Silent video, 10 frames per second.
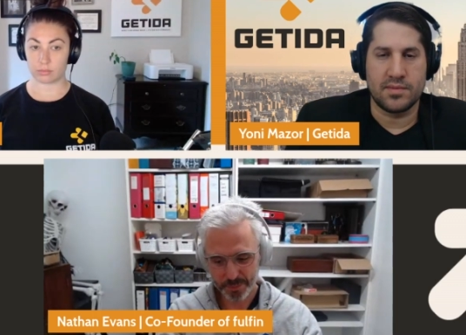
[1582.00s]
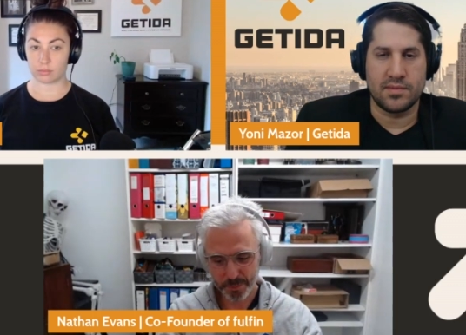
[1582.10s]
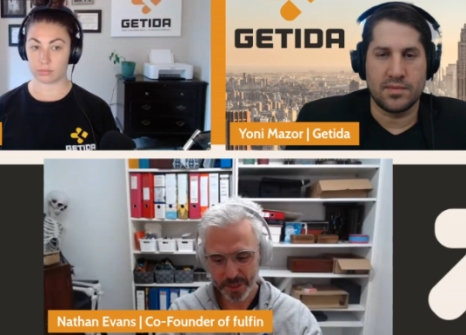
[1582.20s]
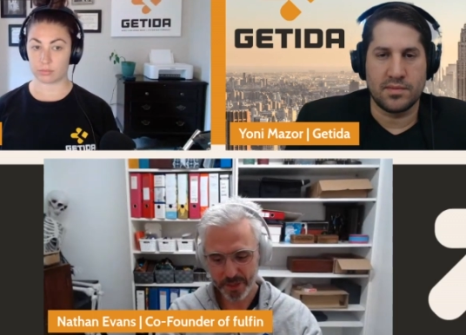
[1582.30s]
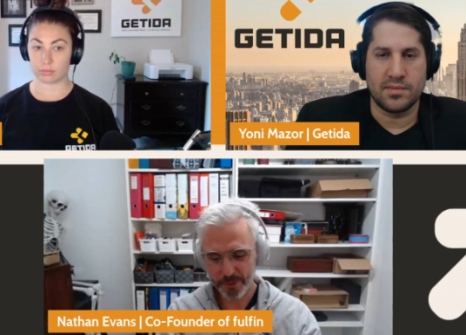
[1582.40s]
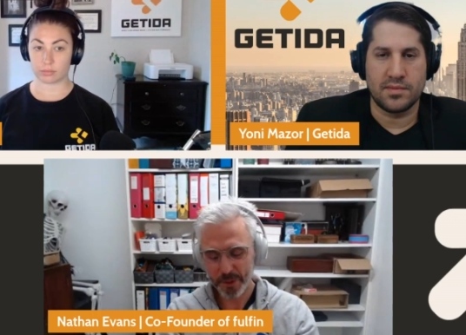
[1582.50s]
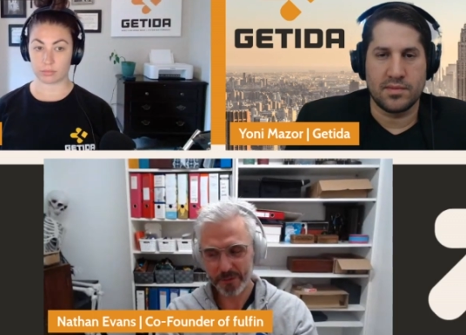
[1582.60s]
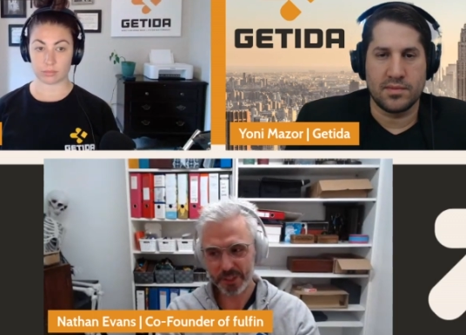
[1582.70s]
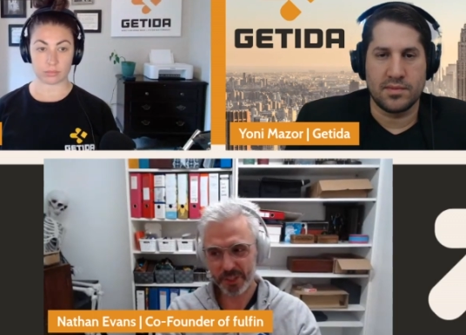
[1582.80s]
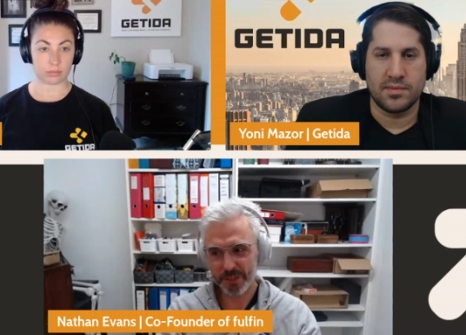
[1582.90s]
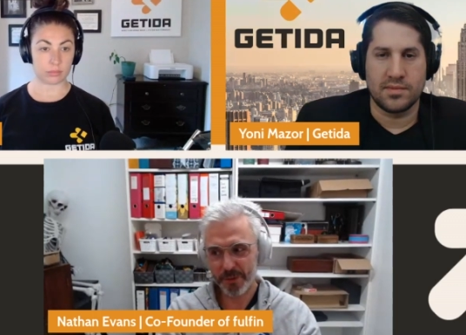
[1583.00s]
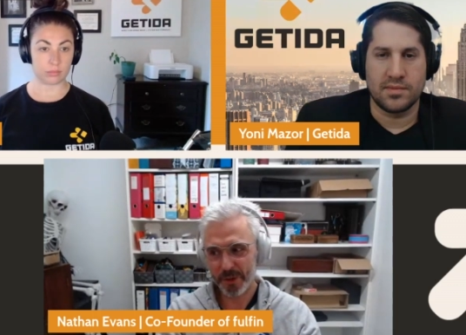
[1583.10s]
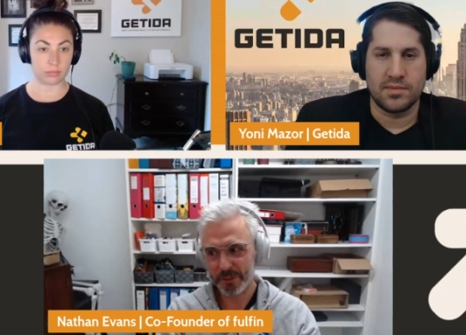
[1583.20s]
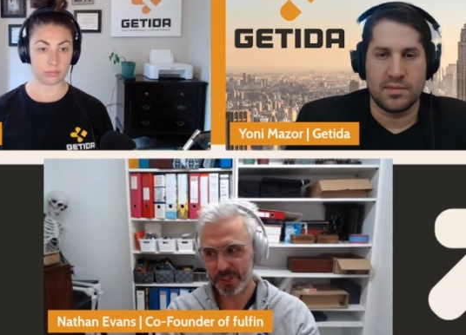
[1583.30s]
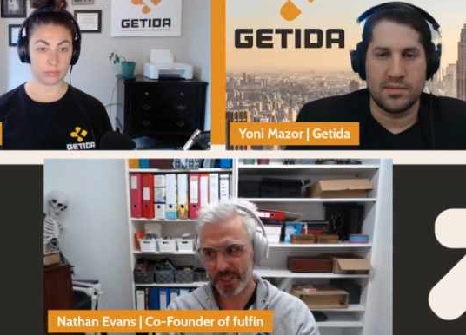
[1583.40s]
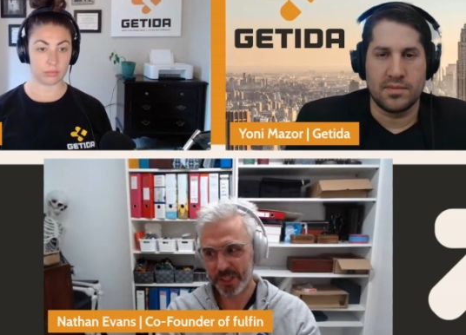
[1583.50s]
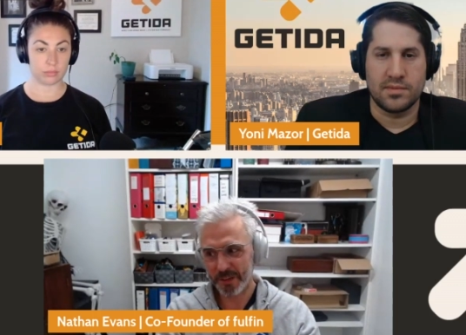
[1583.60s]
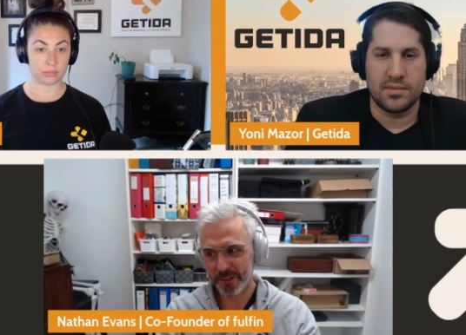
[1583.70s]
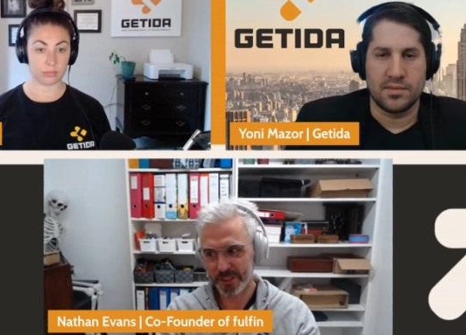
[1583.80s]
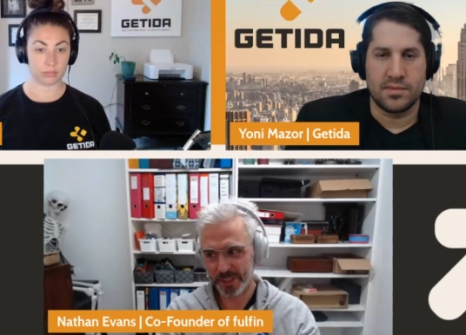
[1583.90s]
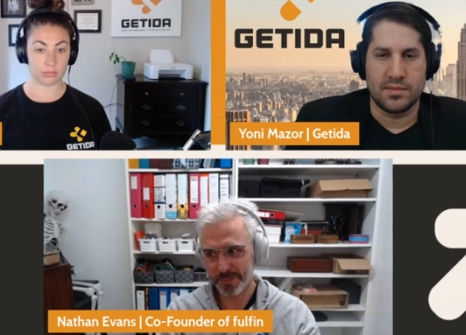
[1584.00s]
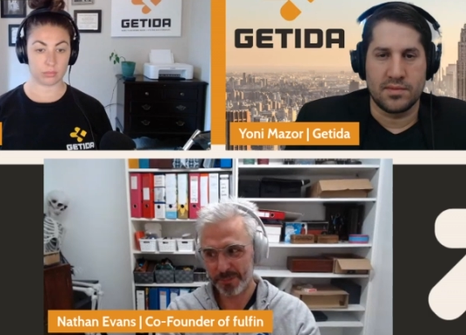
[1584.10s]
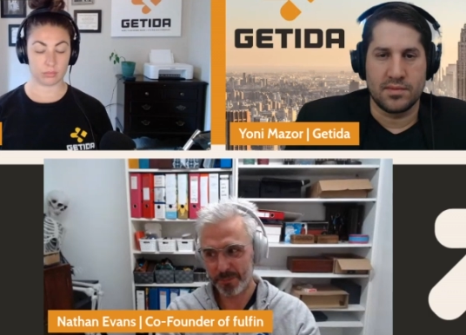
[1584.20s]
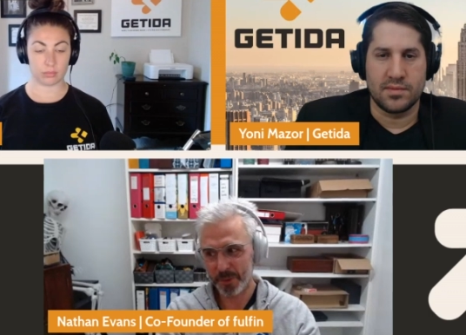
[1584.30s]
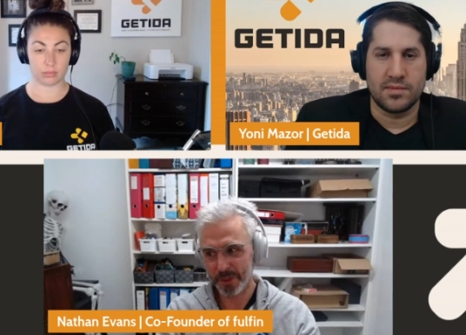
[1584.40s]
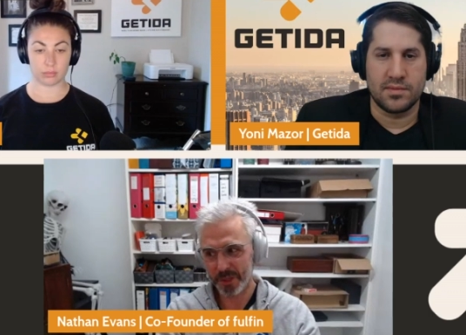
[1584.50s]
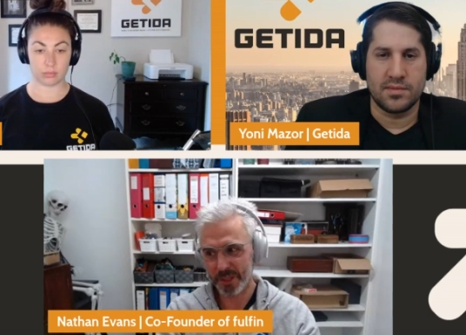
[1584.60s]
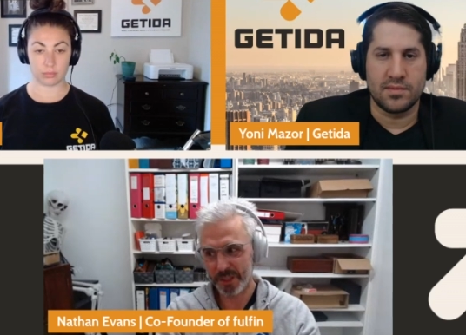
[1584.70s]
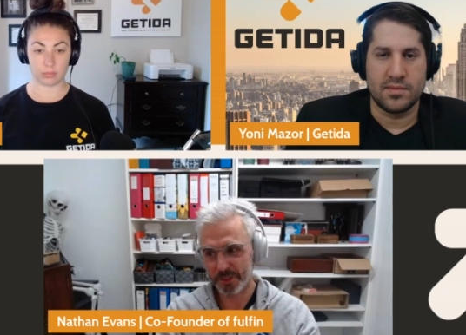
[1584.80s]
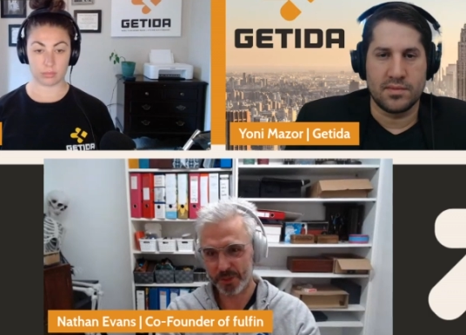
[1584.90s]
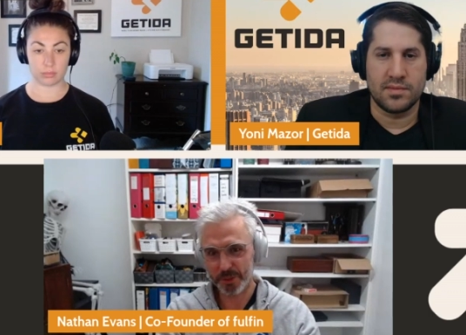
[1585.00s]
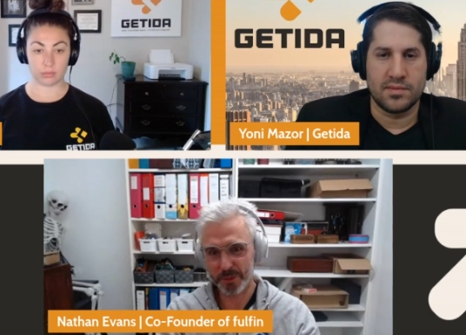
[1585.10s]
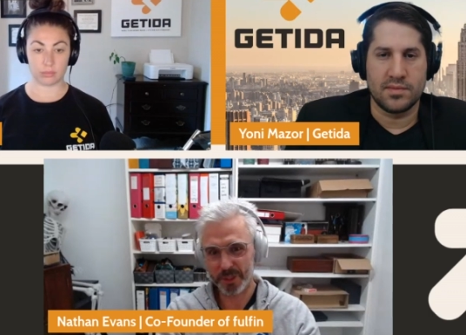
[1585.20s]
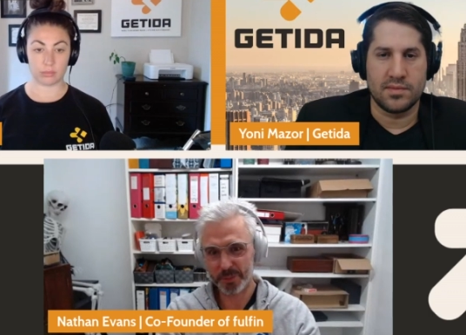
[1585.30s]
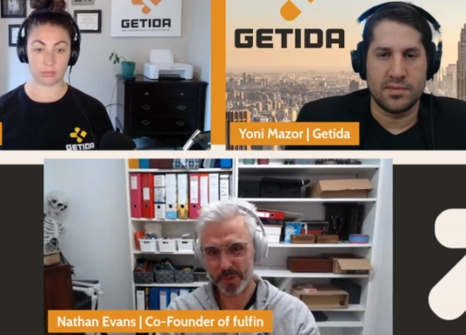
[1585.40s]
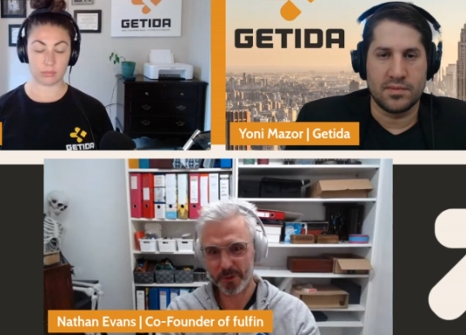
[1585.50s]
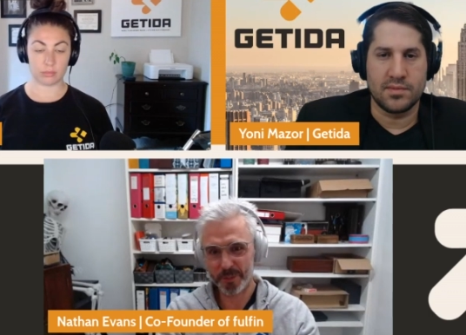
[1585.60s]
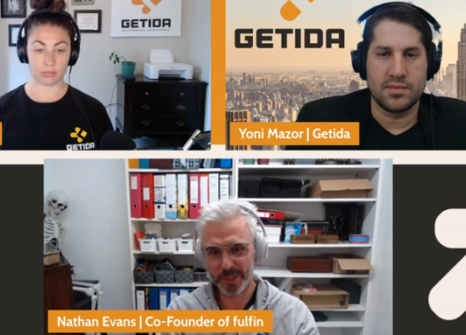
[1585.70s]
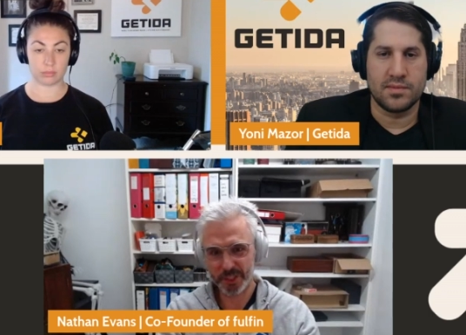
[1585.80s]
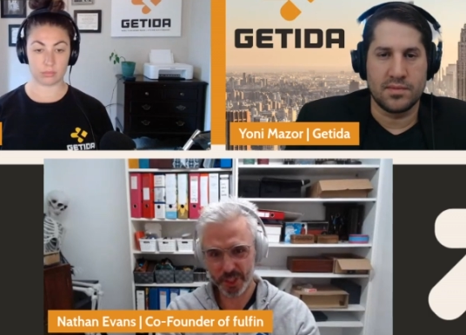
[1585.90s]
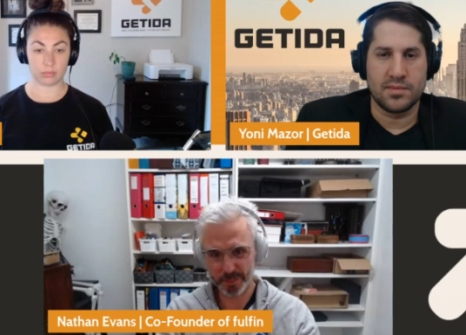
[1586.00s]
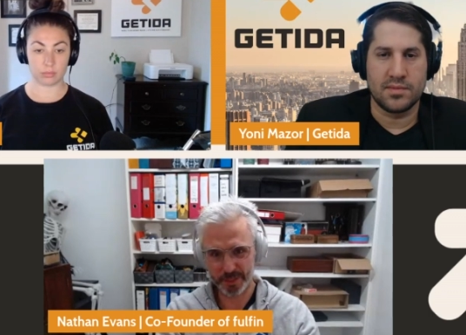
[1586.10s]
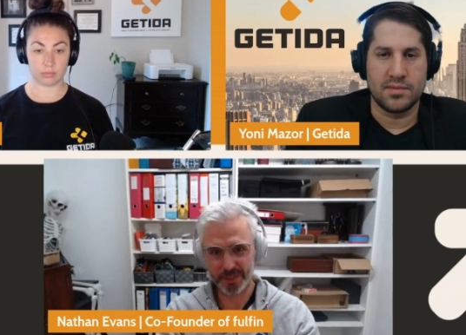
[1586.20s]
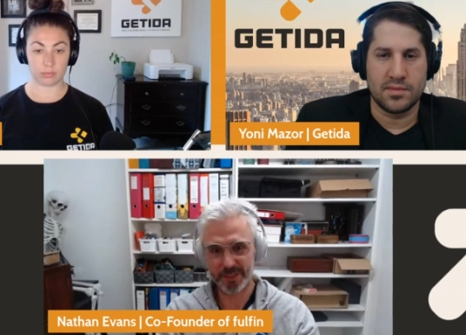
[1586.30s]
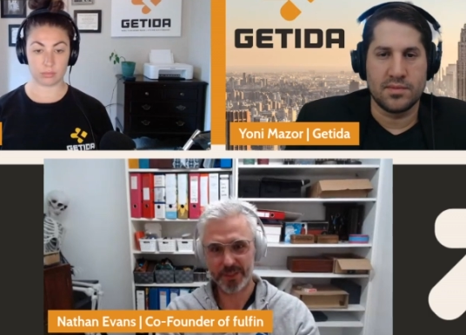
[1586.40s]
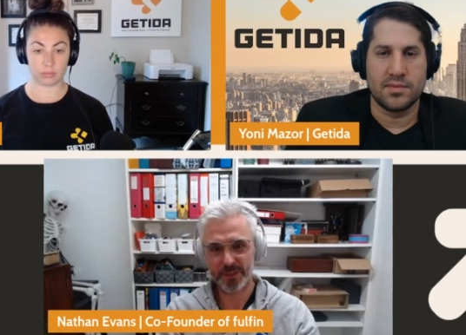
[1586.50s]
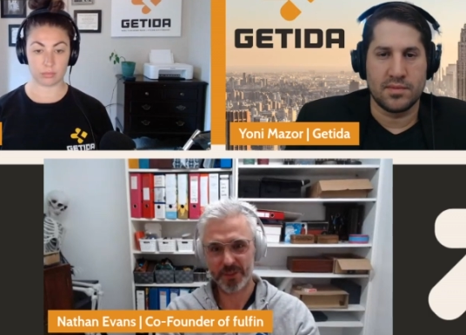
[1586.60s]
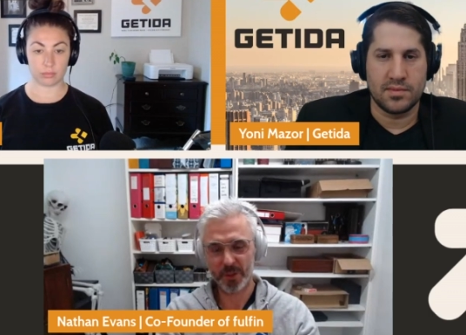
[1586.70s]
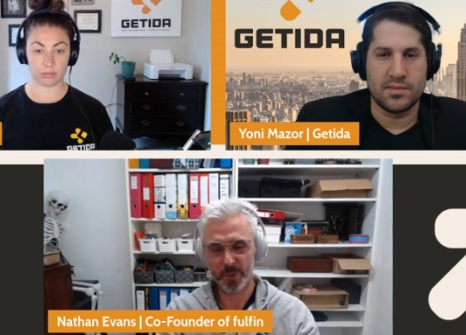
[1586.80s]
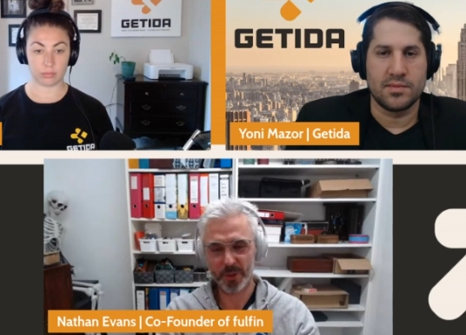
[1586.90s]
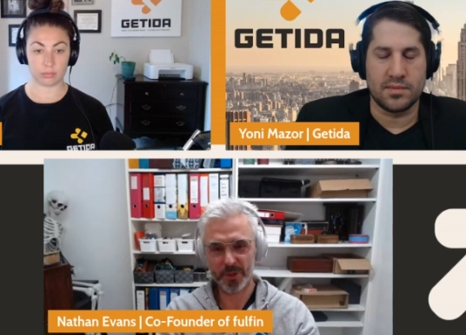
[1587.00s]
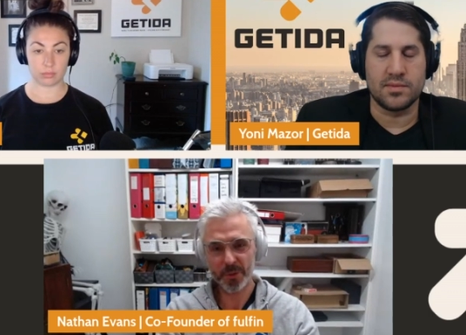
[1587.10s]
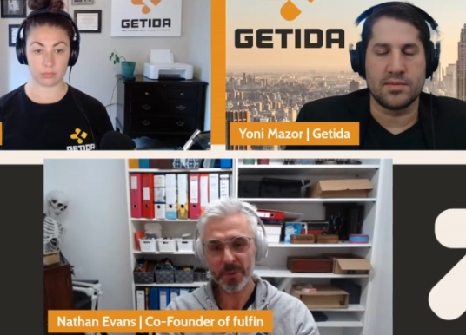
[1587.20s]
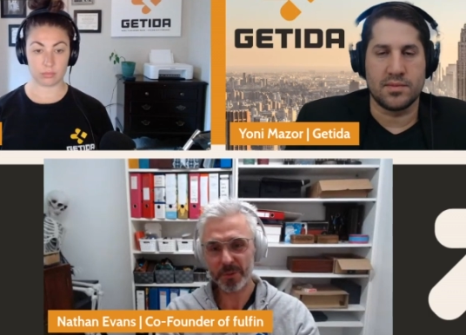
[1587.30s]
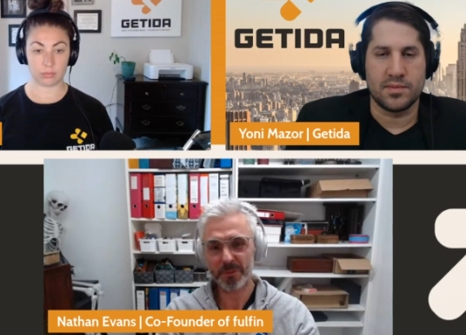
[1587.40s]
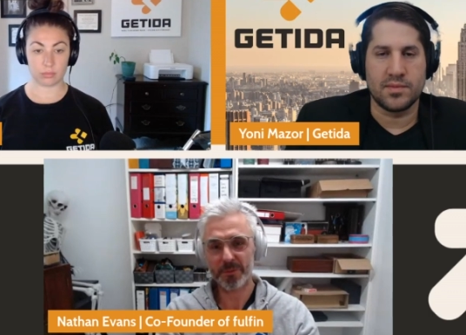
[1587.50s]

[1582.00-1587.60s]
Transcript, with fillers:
Speaker 1: when if you have a if you have a state guarantee, what that lets you do is borrow money cheaply. So what mm. you do